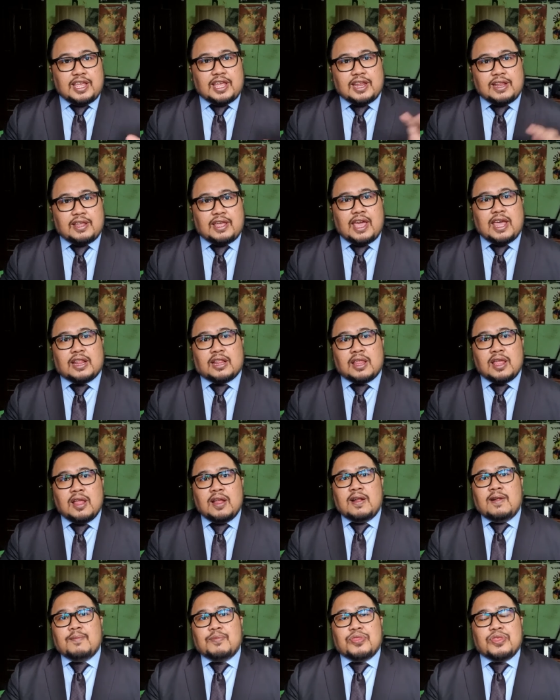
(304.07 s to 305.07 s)
he can get
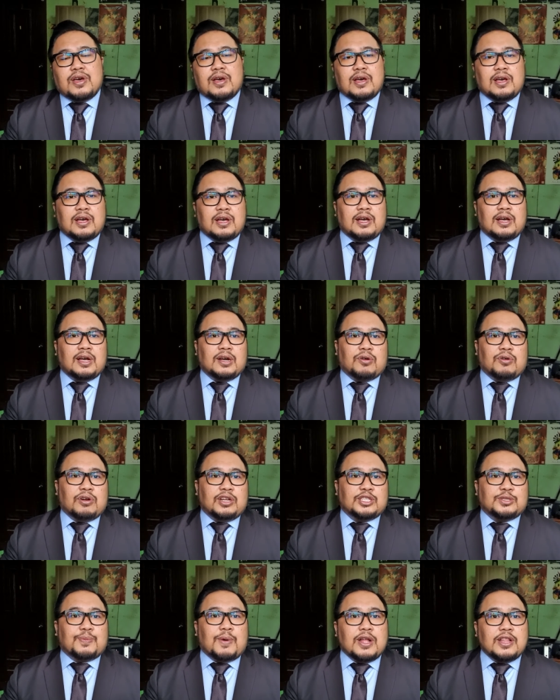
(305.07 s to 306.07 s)
the
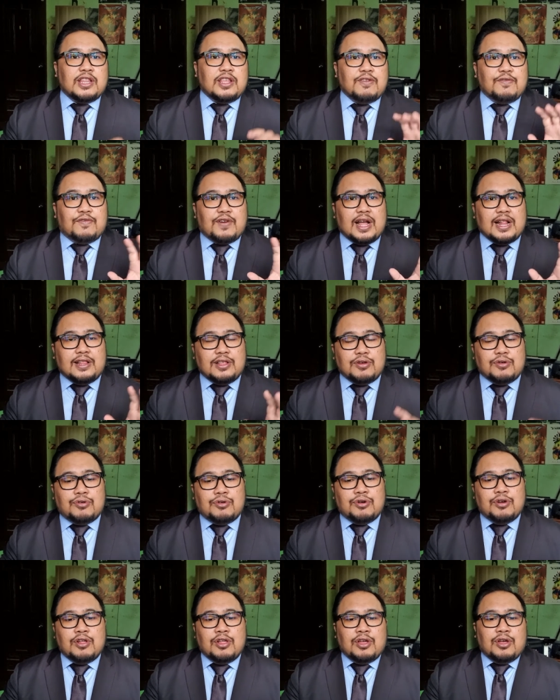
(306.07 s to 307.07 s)
corresponding
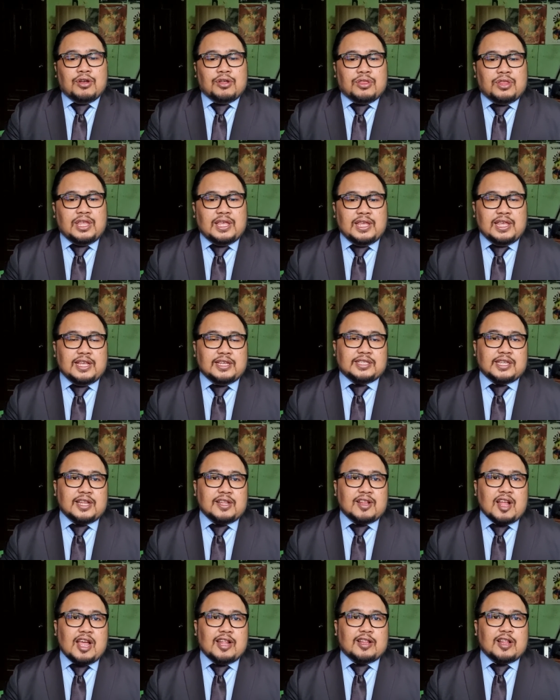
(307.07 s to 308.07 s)
value he is
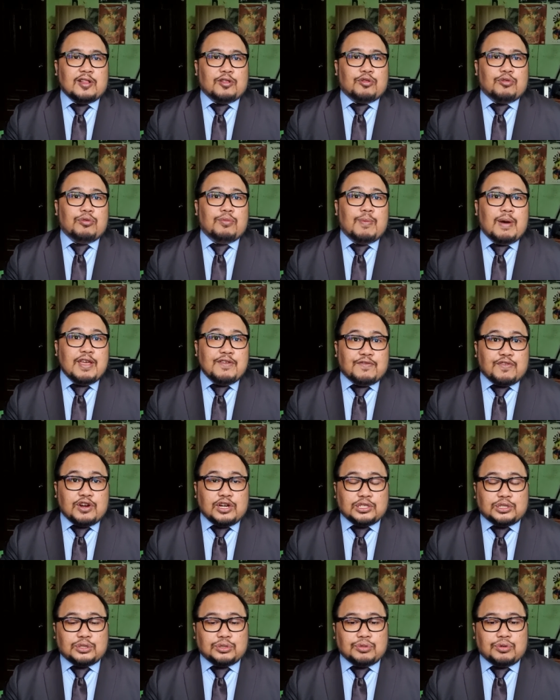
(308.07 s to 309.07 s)
entitled to by
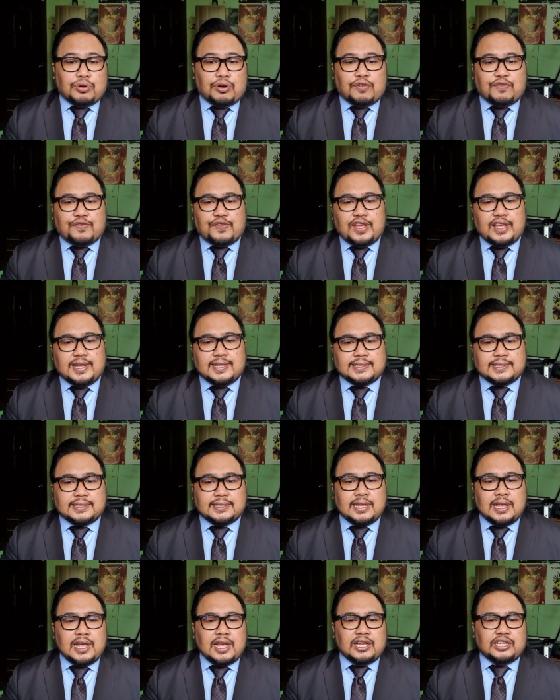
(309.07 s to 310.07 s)
virtue of his
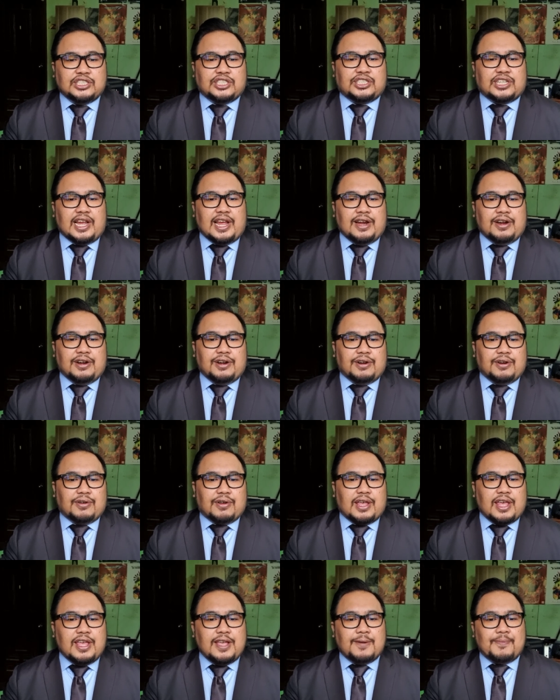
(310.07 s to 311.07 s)
share,
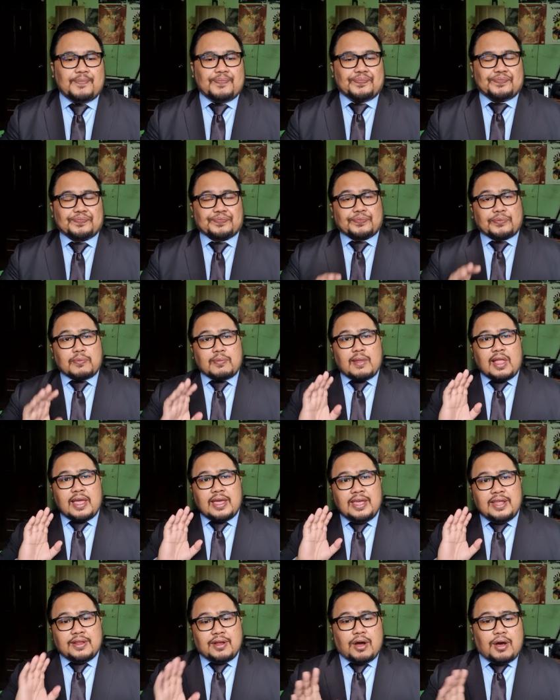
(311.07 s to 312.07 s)
okay?
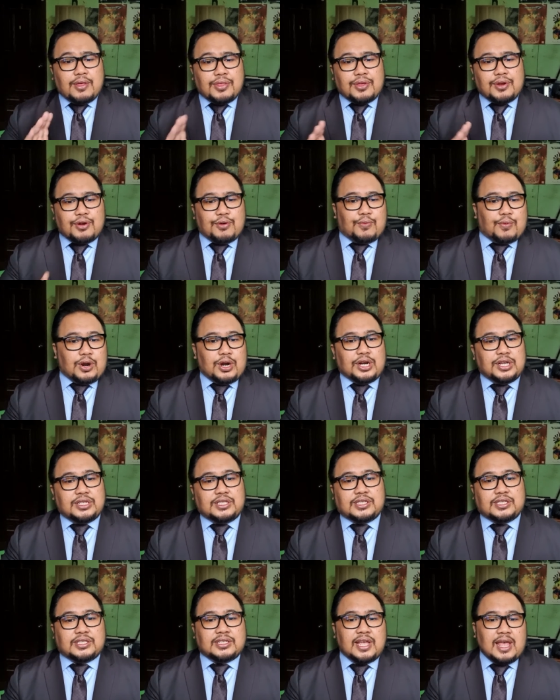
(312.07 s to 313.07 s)
In other
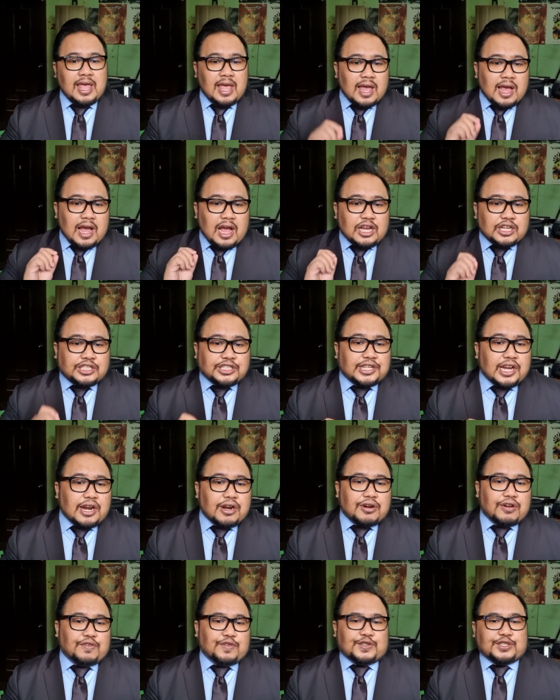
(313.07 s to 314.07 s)
words, a
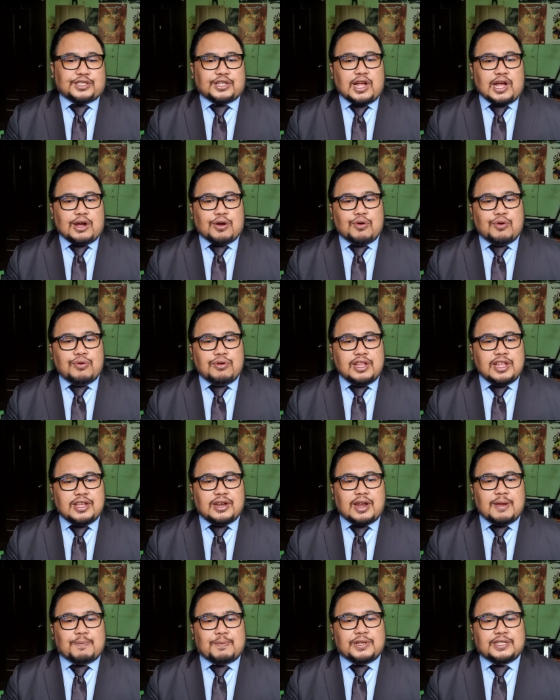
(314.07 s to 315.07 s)
share of stock only
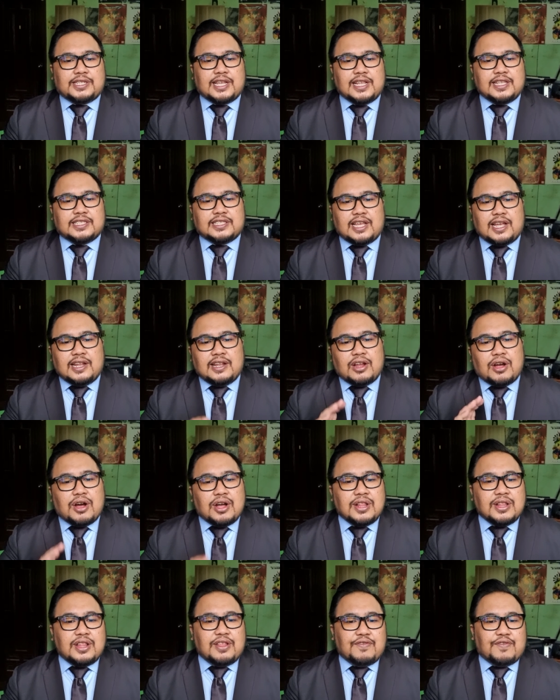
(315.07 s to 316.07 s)
represents an
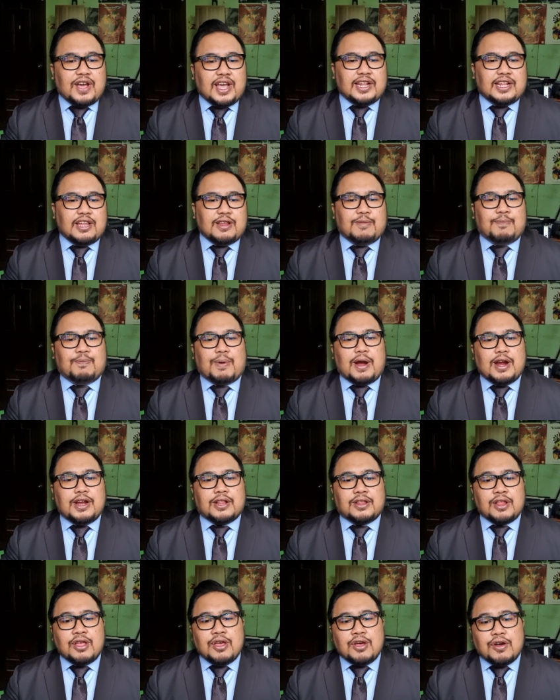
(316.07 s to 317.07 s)
undivided
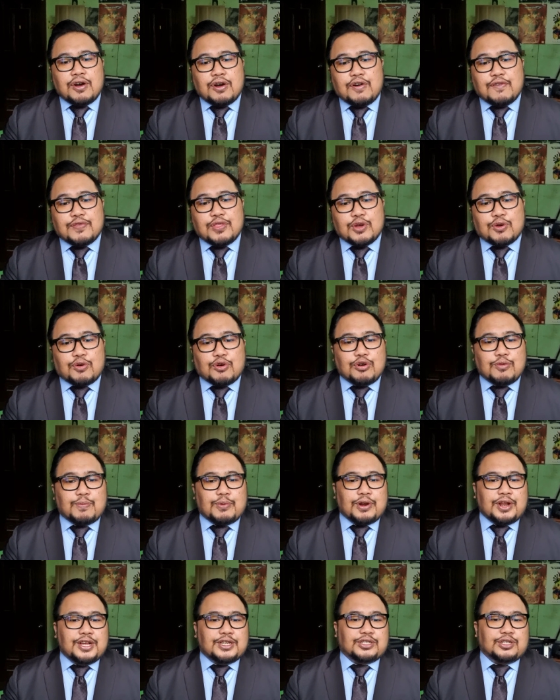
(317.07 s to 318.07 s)
part of the
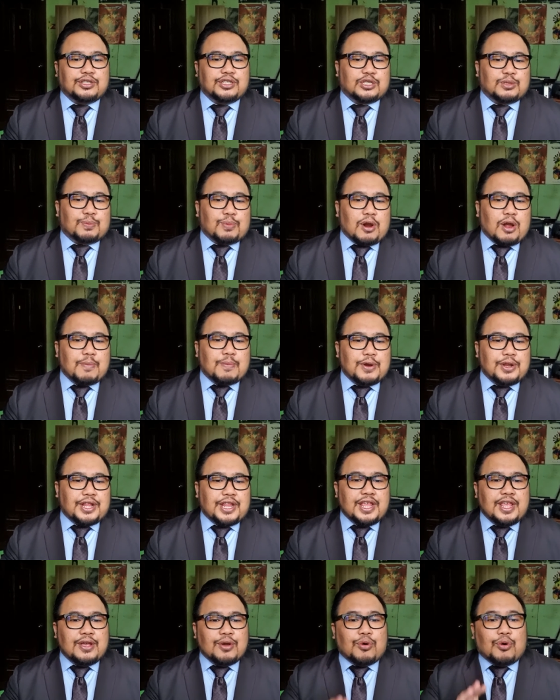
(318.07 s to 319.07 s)
corporation's
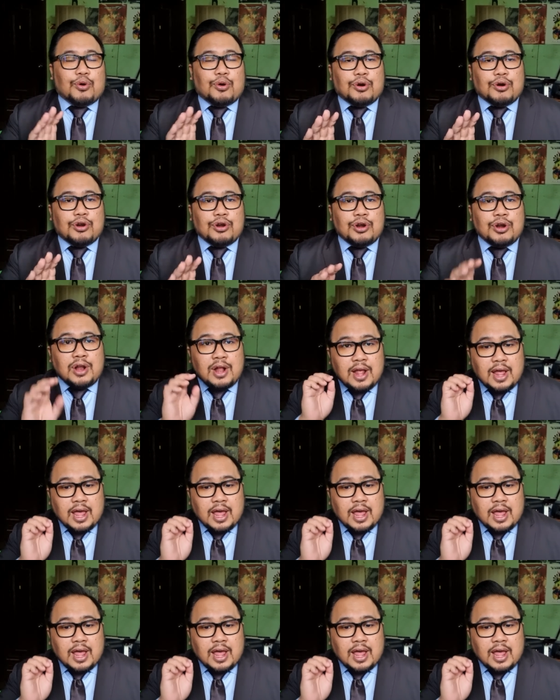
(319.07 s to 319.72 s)
property or